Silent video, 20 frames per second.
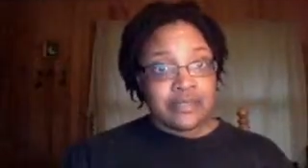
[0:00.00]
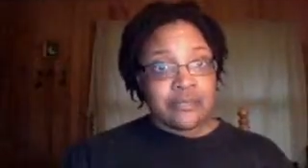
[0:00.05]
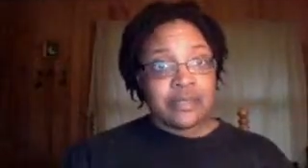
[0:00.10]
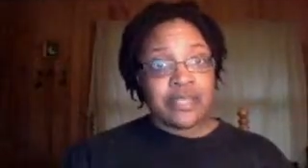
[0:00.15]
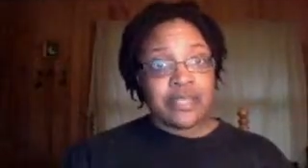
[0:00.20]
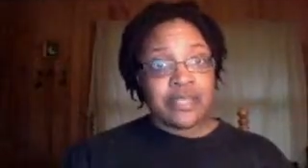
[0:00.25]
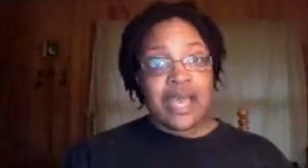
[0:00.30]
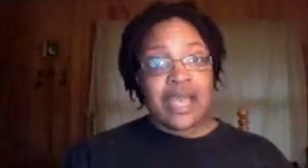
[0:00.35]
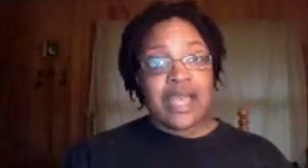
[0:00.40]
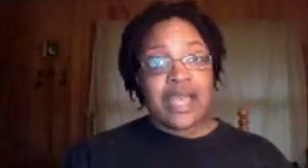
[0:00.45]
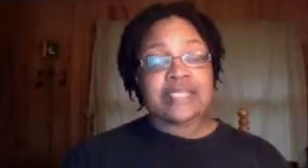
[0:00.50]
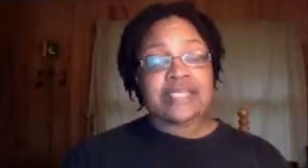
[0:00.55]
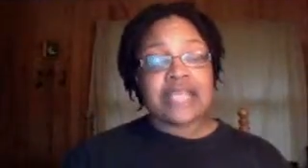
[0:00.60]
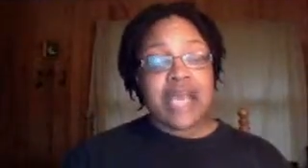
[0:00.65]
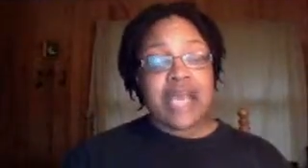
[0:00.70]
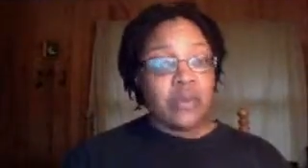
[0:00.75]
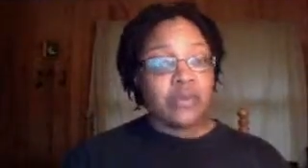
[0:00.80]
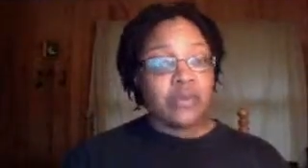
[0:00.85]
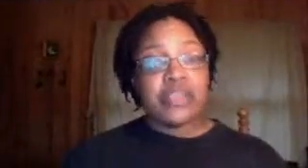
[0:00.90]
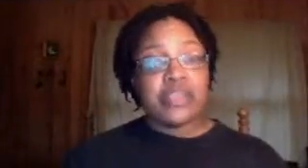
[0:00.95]
But guys,
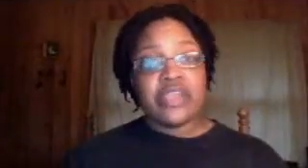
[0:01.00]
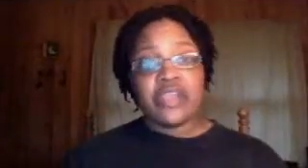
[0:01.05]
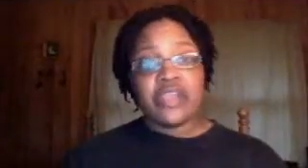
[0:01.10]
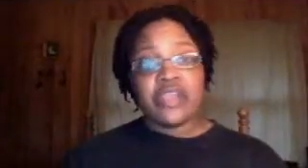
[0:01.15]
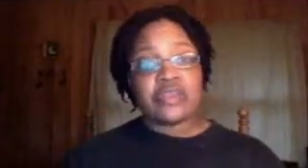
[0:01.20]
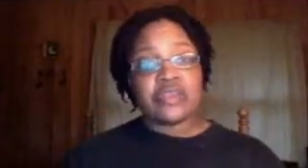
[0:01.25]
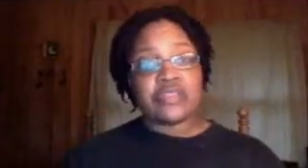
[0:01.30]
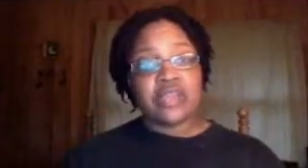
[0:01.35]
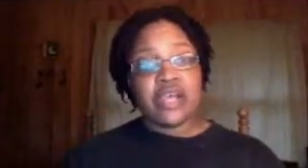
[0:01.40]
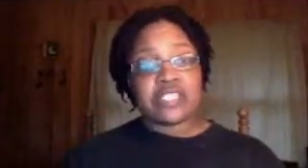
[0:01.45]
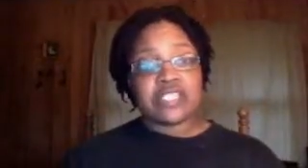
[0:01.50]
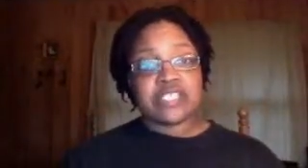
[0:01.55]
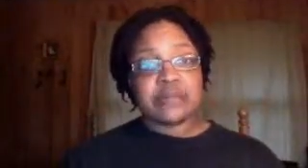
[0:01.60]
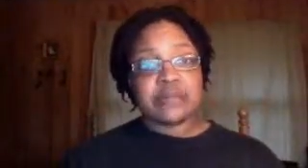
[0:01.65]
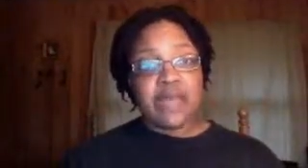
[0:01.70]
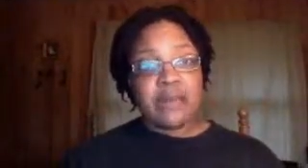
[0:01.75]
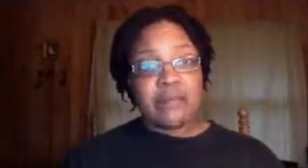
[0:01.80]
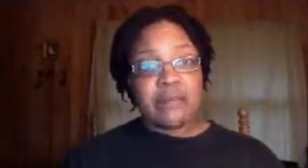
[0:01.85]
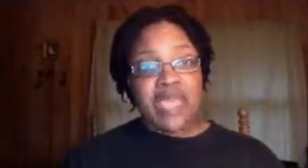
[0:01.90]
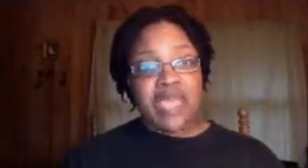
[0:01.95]
I want to hear your thoughts
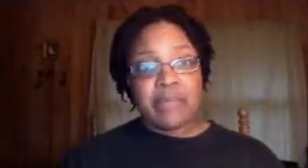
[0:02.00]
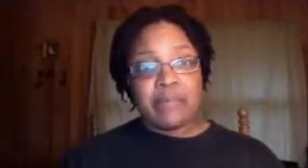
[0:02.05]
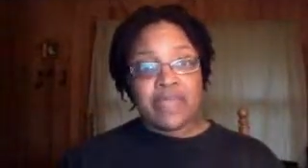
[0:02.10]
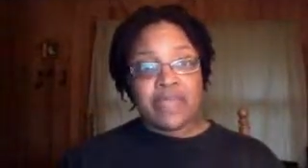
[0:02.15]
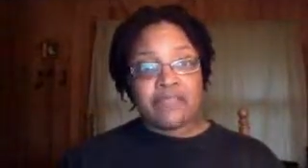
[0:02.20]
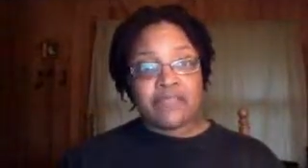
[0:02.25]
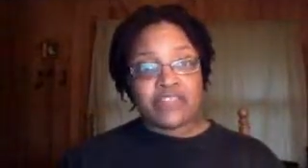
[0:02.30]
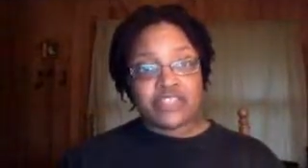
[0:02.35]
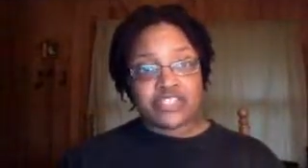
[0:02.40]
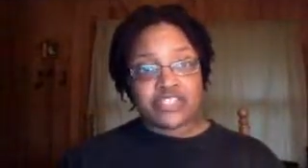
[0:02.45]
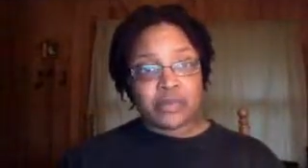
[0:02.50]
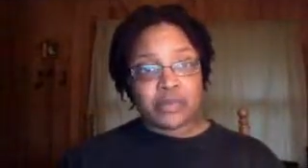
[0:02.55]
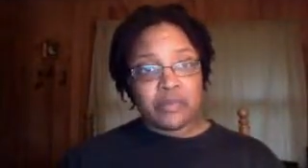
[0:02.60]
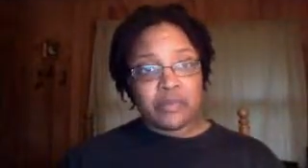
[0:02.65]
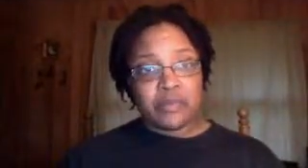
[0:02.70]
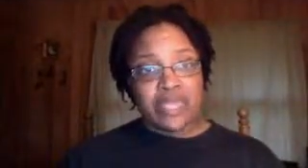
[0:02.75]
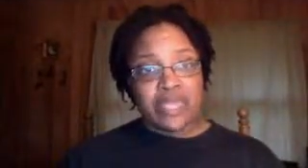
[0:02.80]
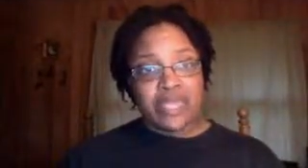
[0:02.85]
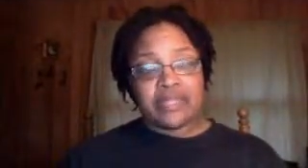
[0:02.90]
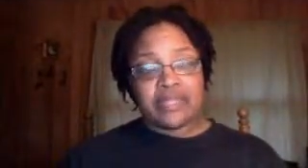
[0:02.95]
about Batman vs.
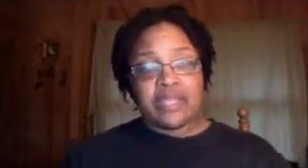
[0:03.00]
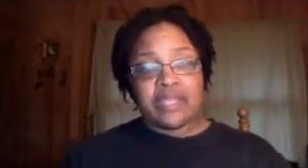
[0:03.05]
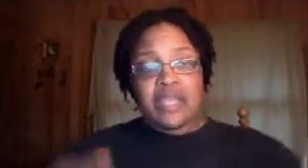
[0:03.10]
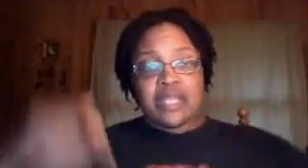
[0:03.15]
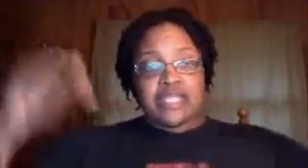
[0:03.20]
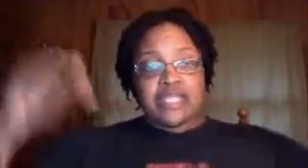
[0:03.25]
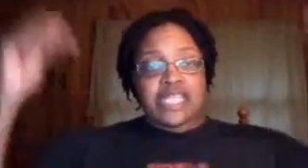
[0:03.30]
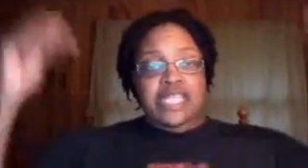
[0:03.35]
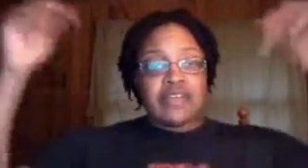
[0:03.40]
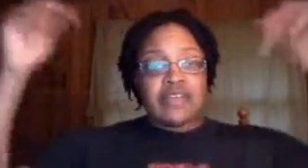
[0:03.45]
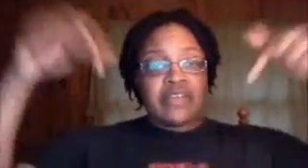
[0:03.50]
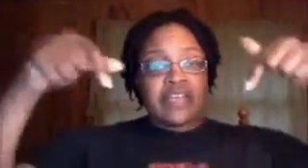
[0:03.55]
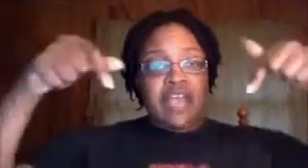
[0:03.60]
Superman. Leave a